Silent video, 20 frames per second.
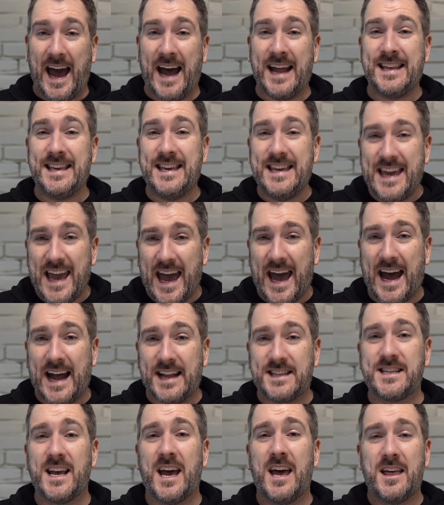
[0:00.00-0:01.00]
And
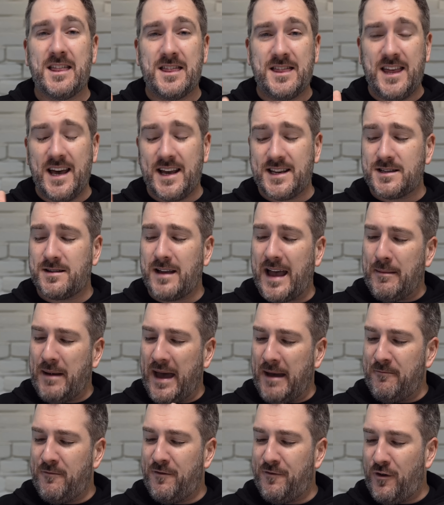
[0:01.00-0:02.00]
yet, this
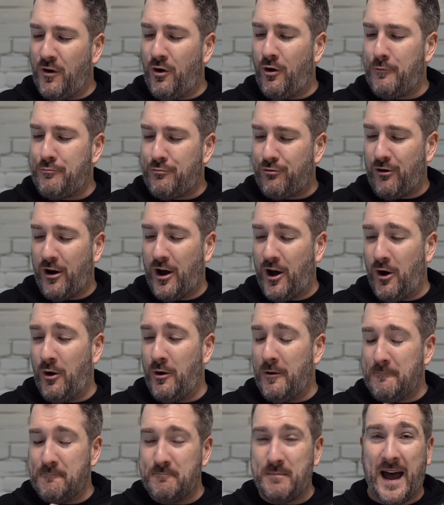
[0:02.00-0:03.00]
M4 Pro
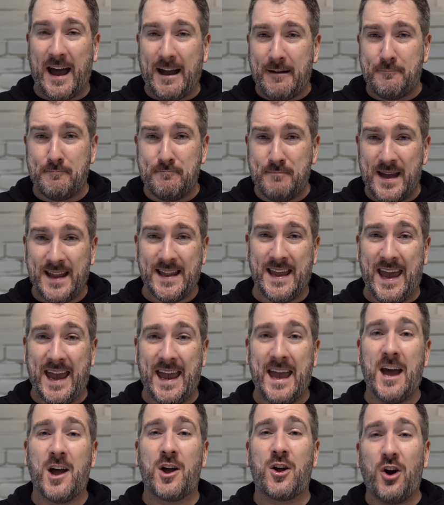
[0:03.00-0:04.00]
Mac
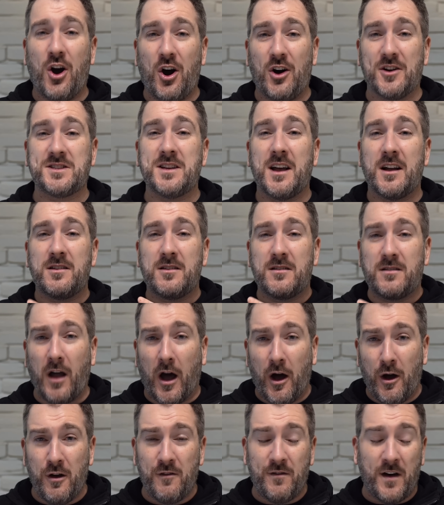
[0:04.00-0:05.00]
Mini cost
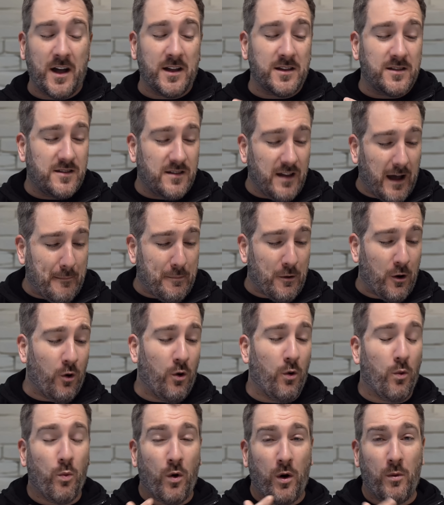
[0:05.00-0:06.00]
over
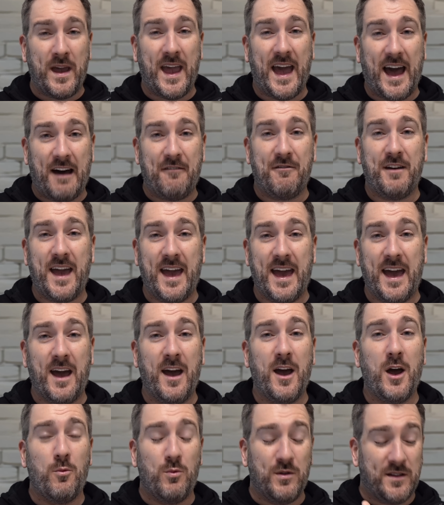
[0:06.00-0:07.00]
double what we have here
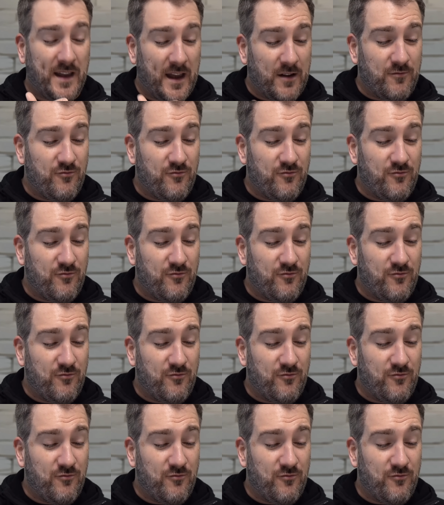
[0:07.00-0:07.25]
with the